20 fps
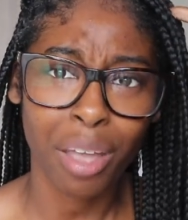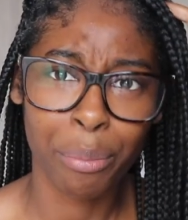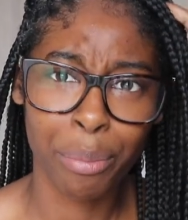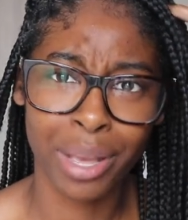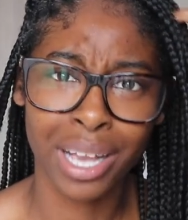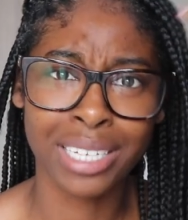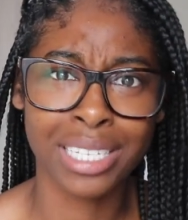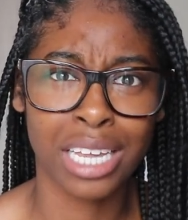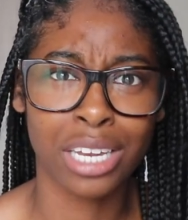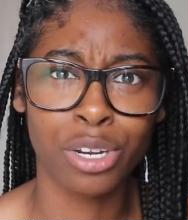
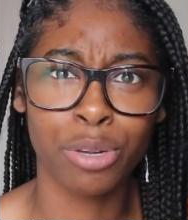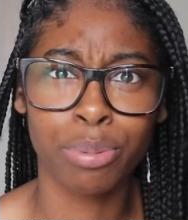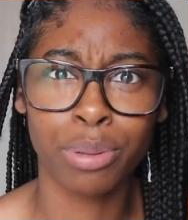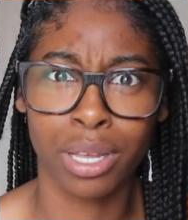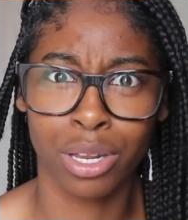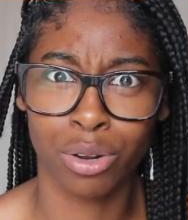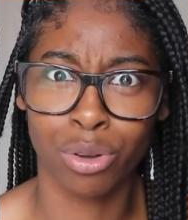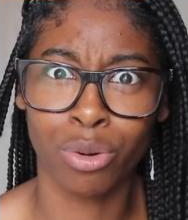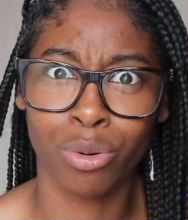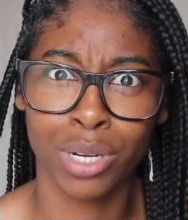Because I do
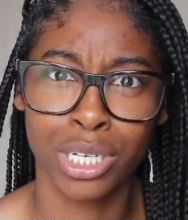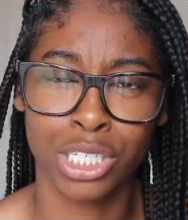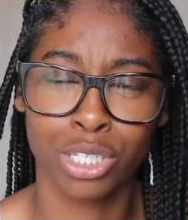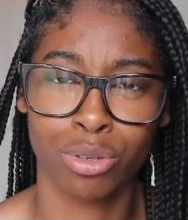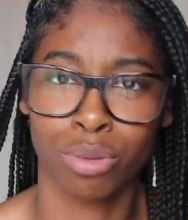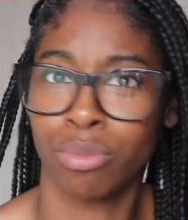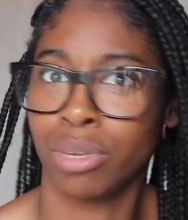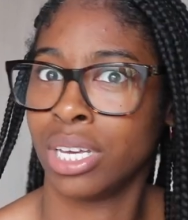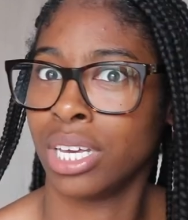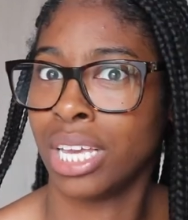plan on going
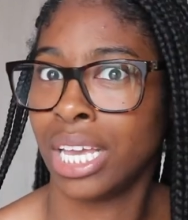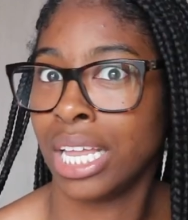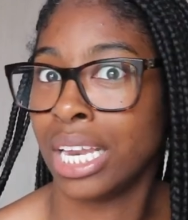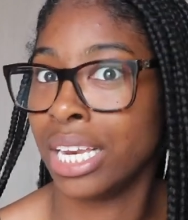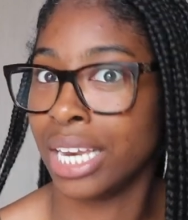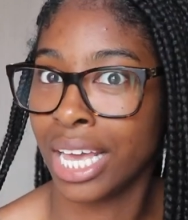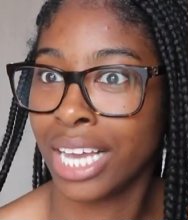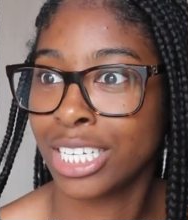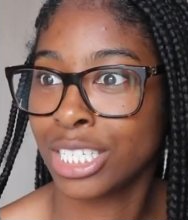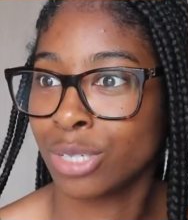swimming
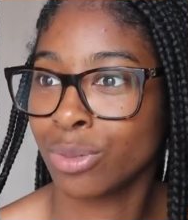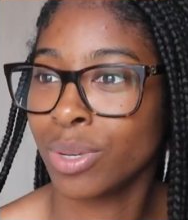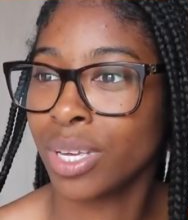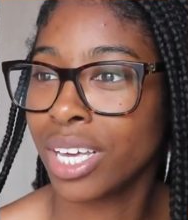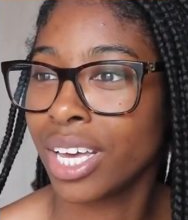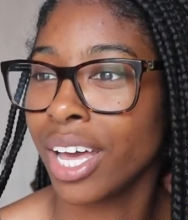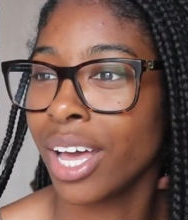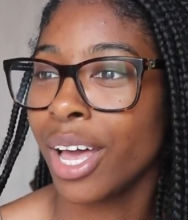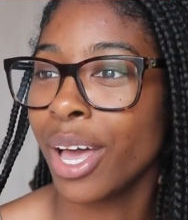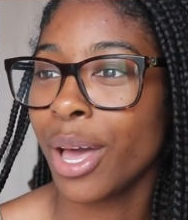again next
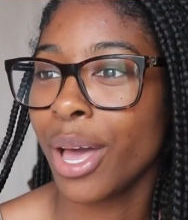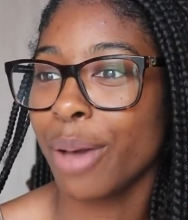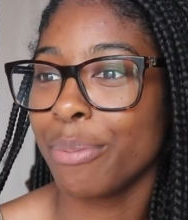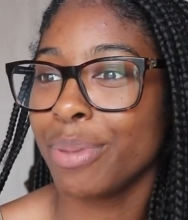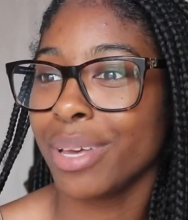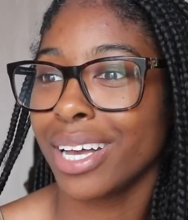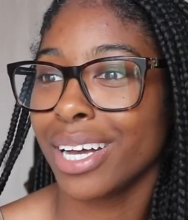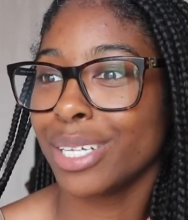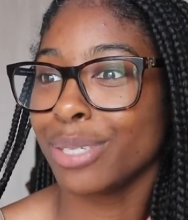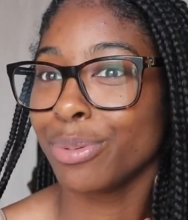week,
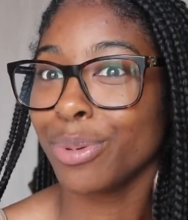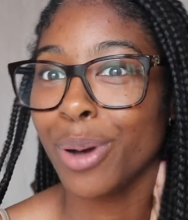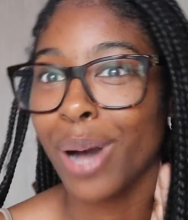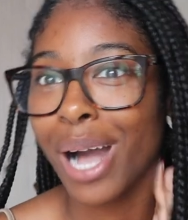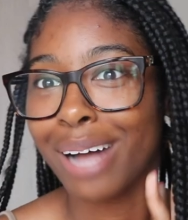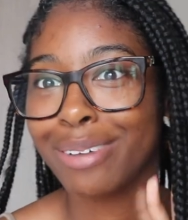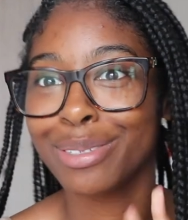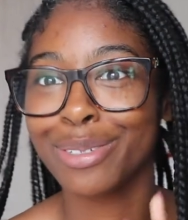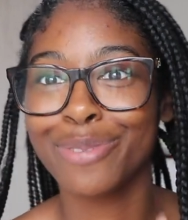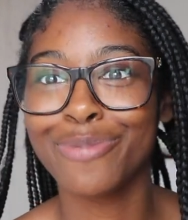because we'll
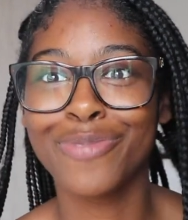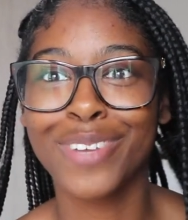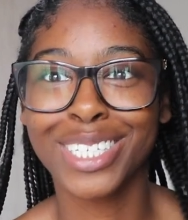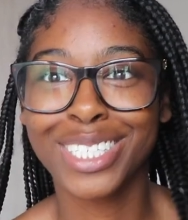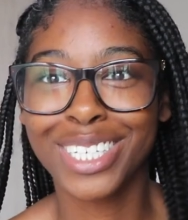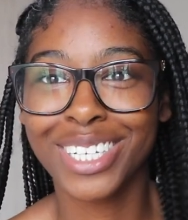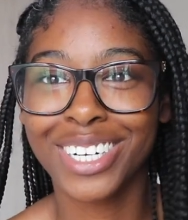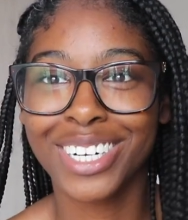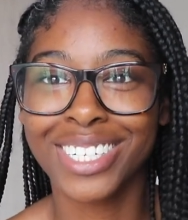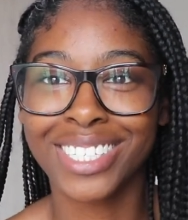have some
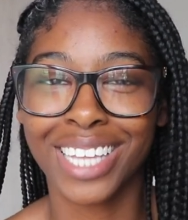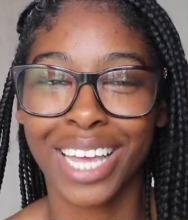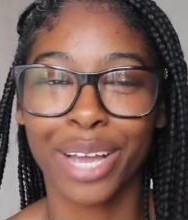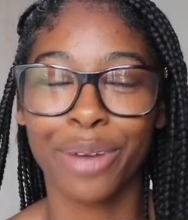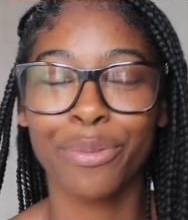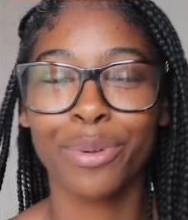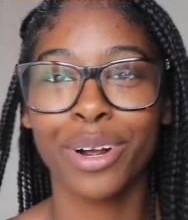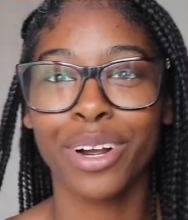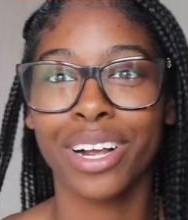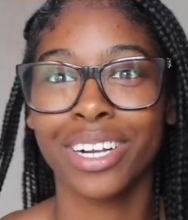visitors
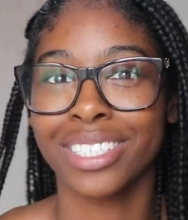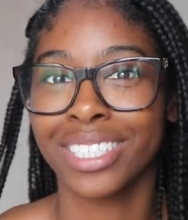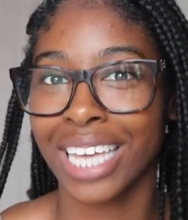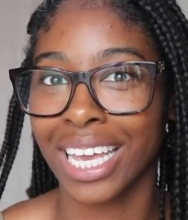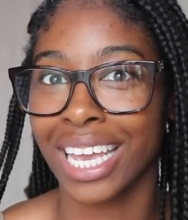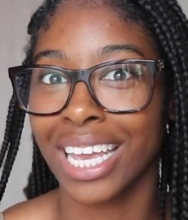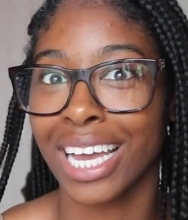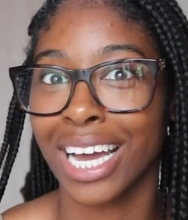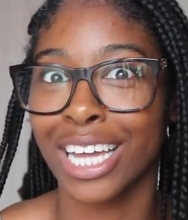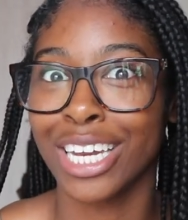and we're
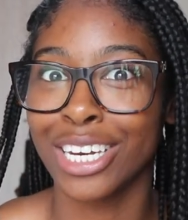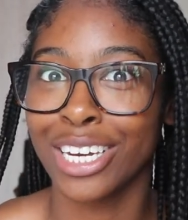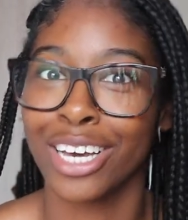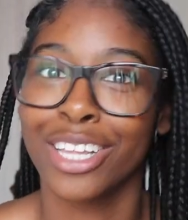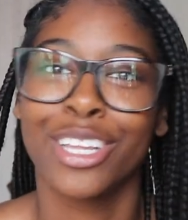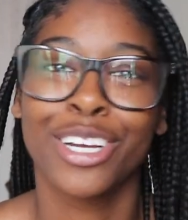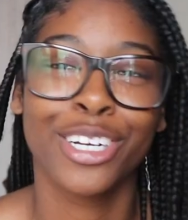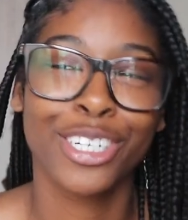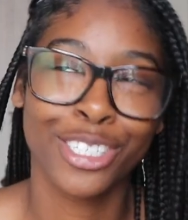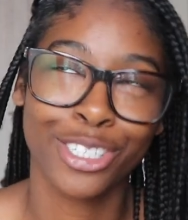taking
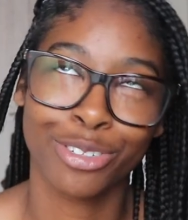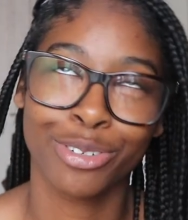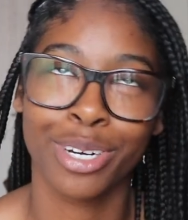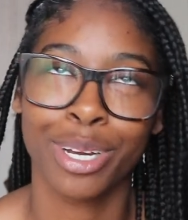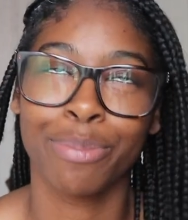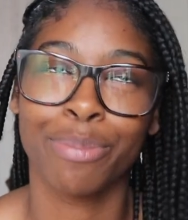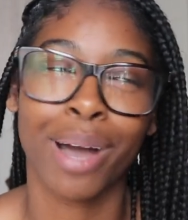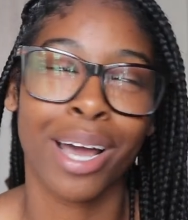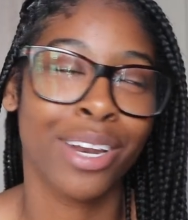another trip.